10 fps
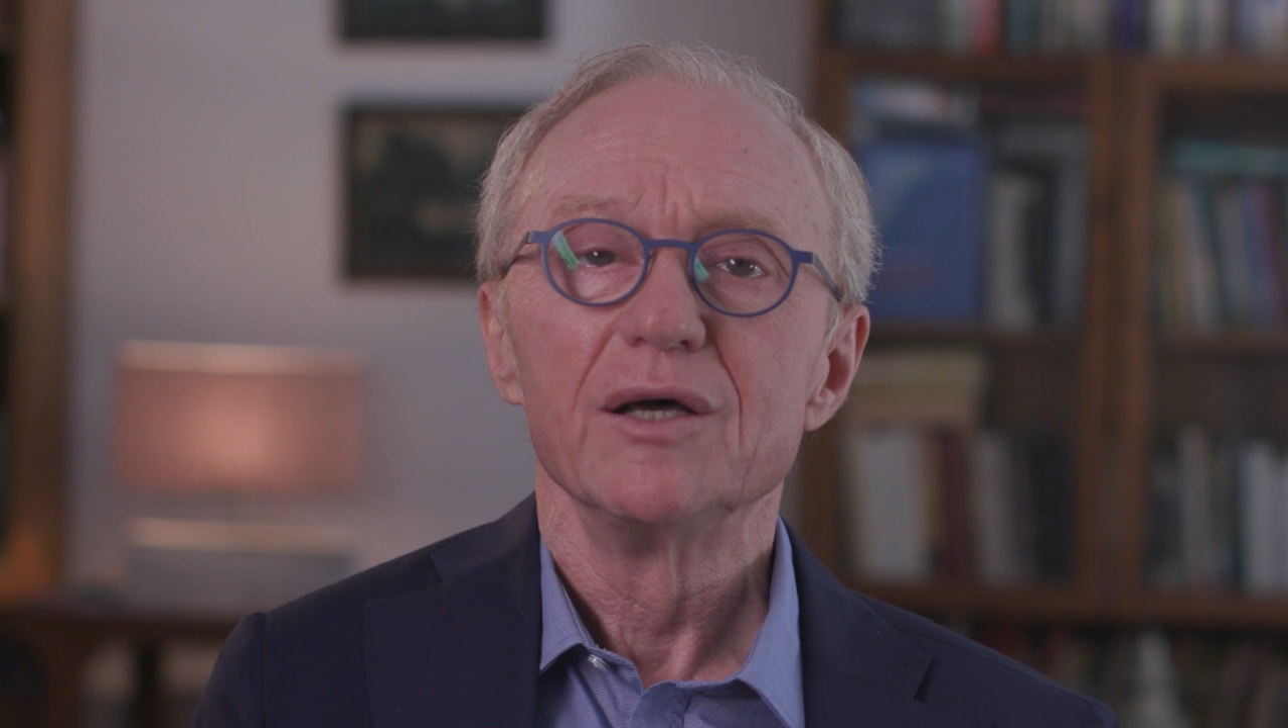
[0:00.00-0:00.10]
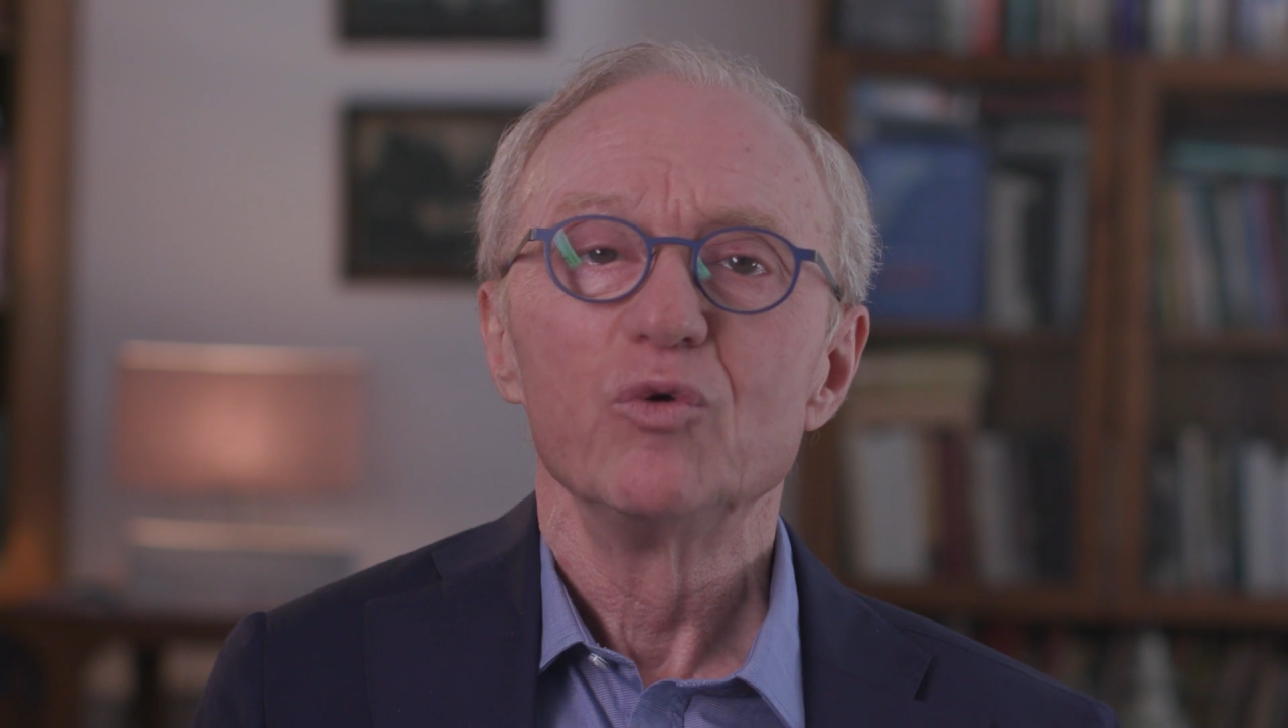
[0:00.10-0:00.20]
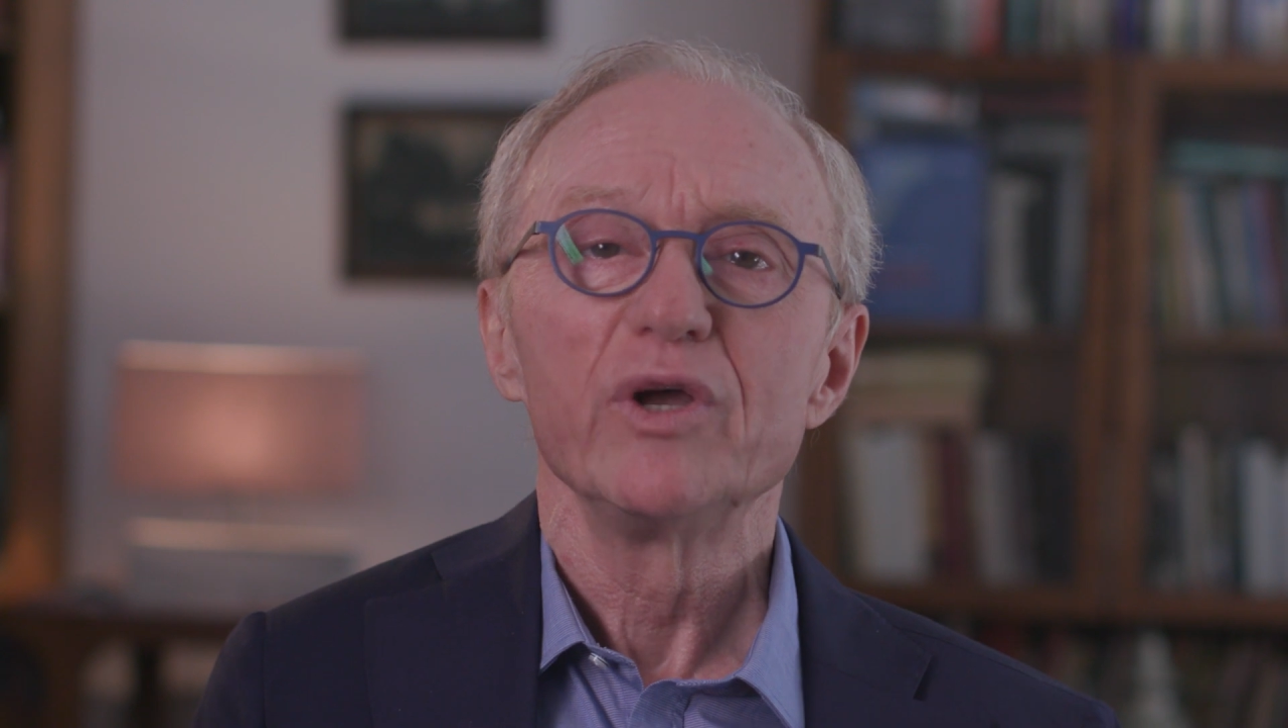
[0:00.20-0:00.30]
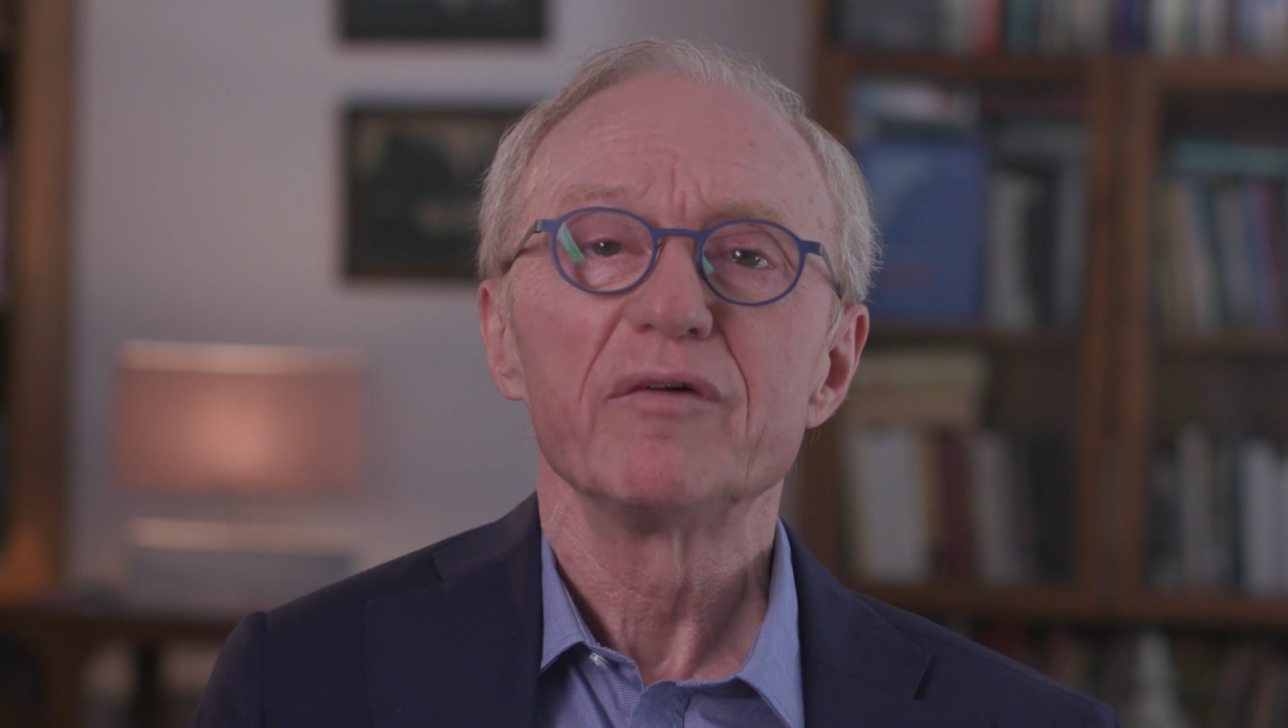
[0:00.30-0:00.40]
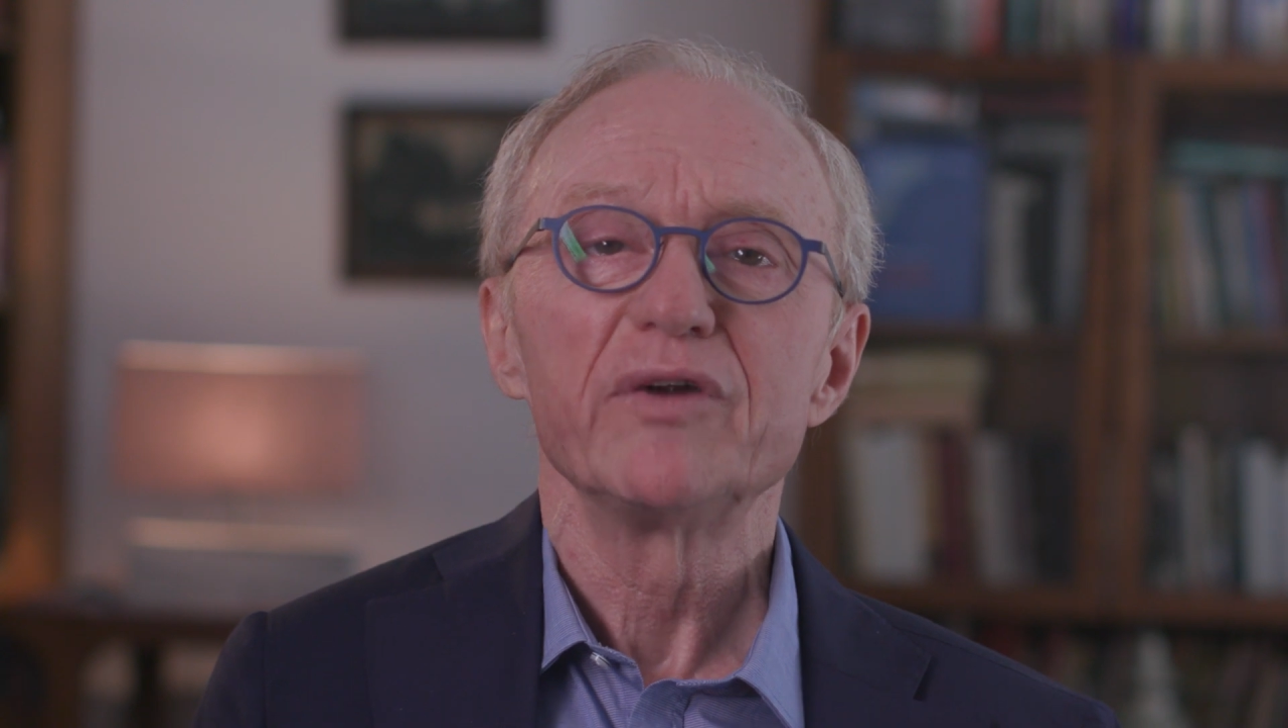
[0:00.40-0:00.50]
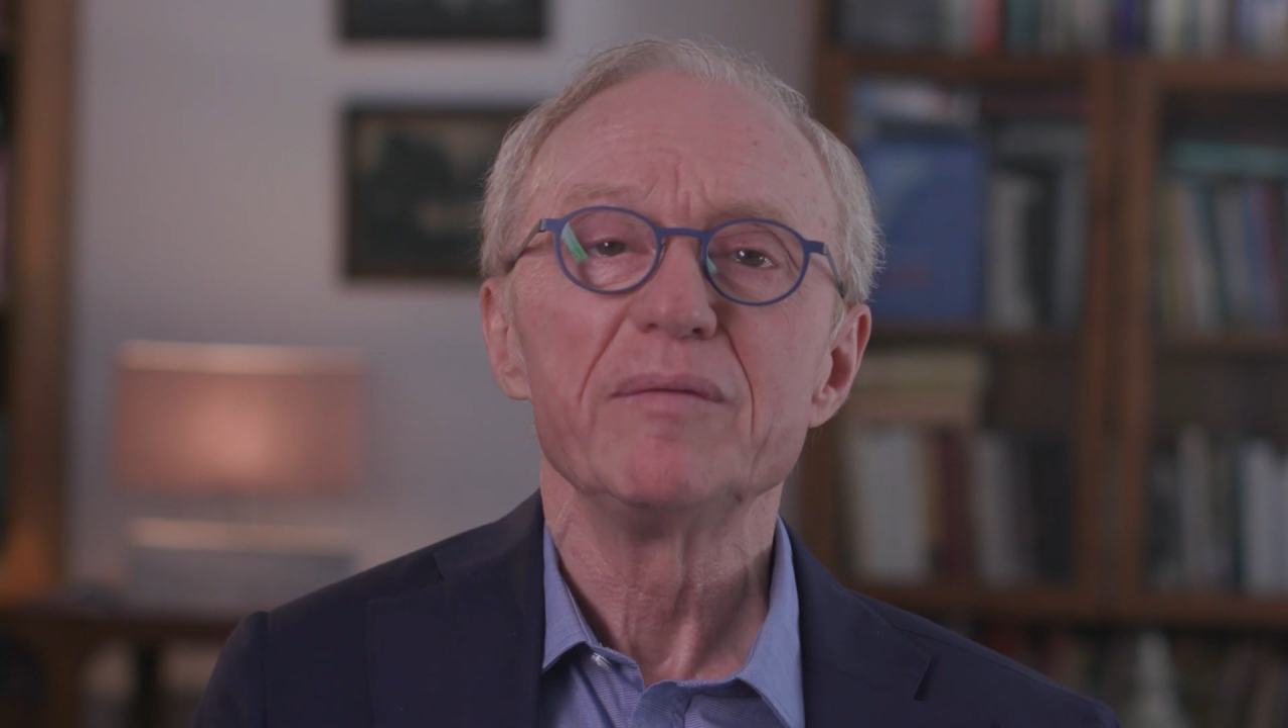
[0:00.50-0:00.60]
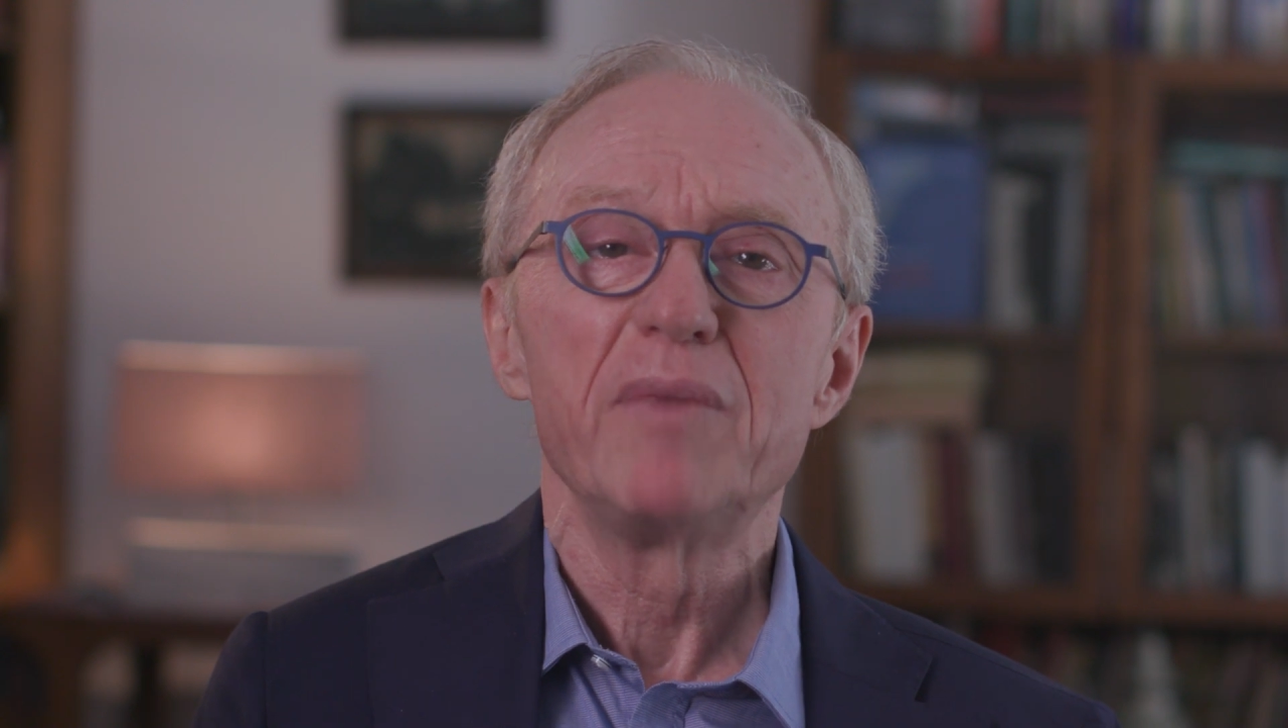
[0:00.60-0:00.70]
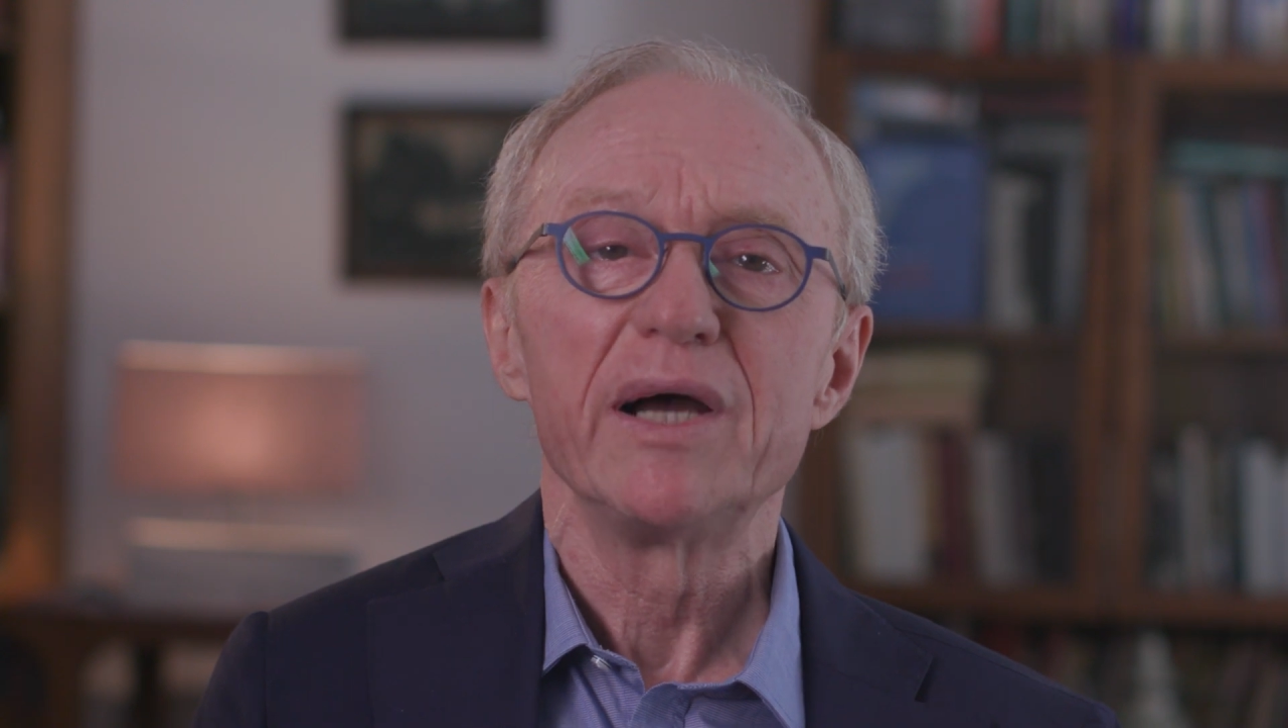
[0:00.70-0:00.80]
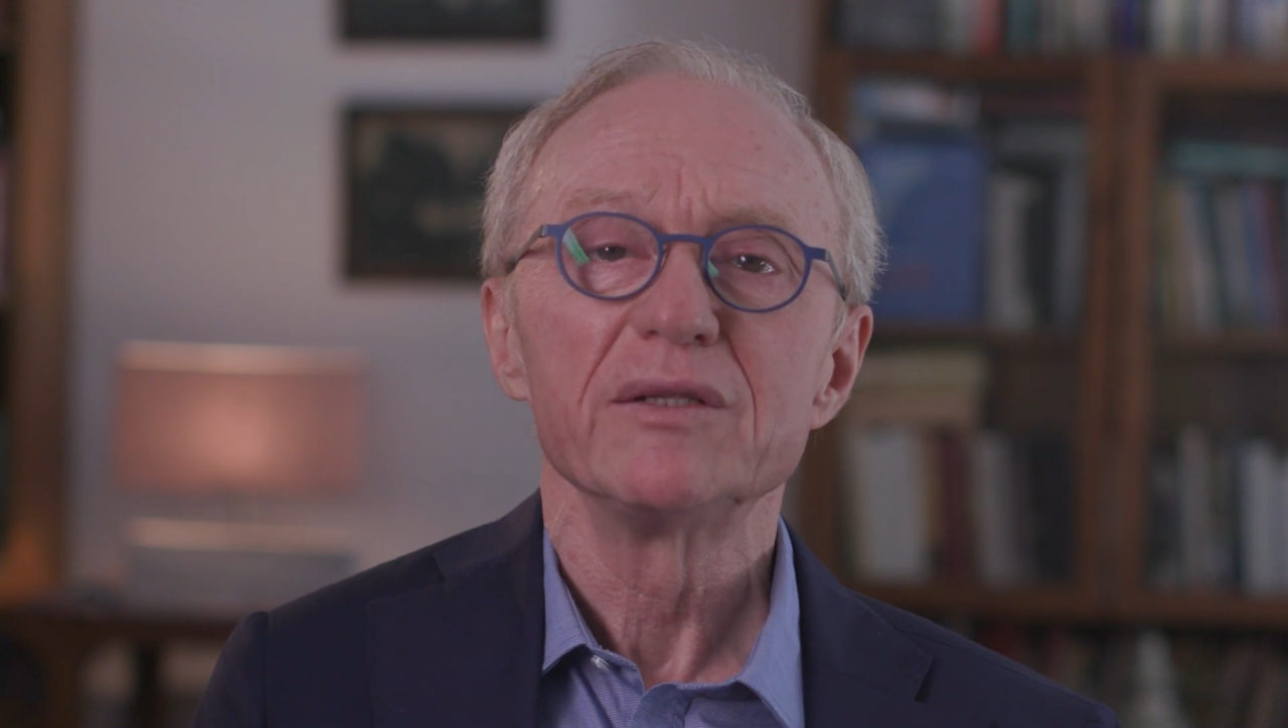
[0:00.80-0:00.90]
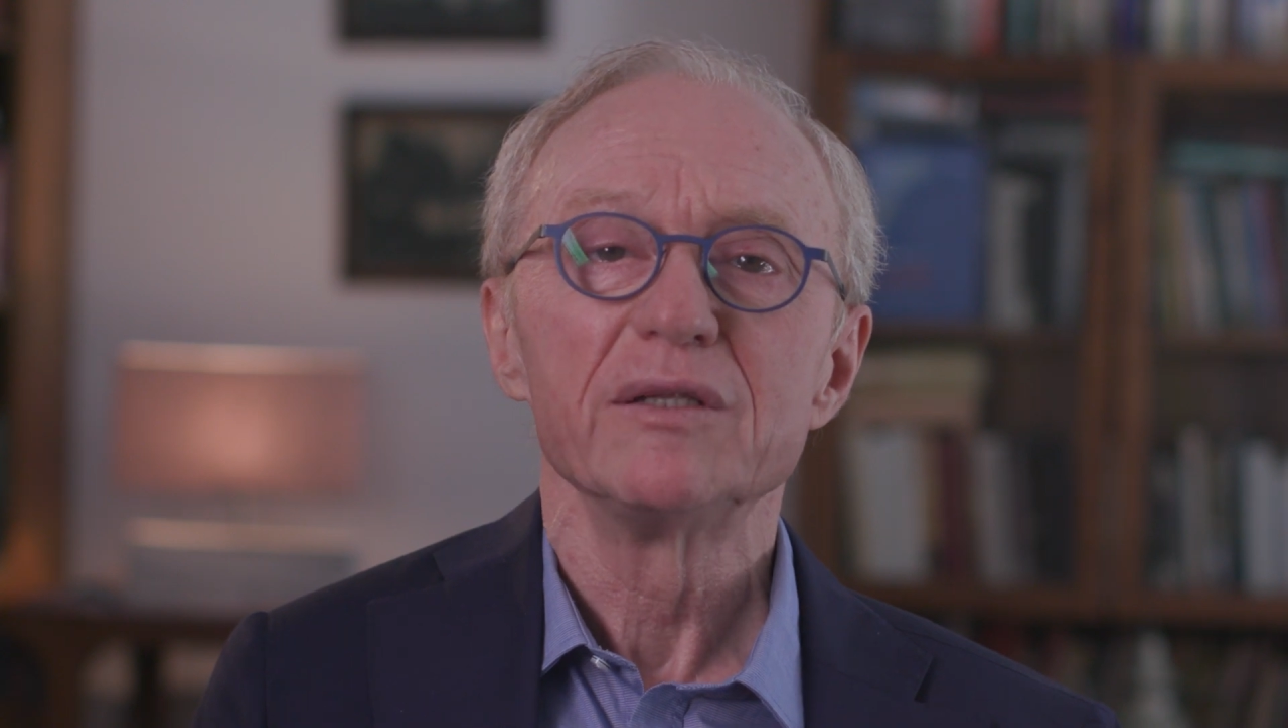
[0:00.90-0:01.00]
We have
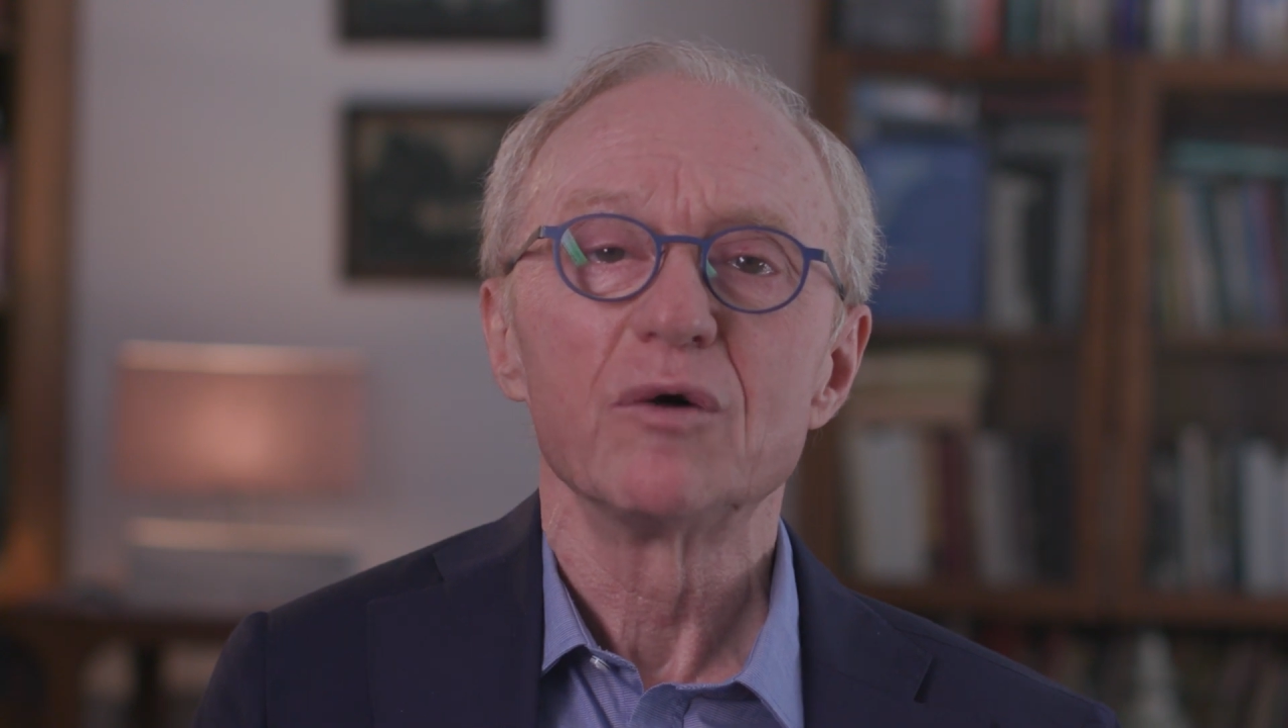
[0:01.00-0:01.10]
reminded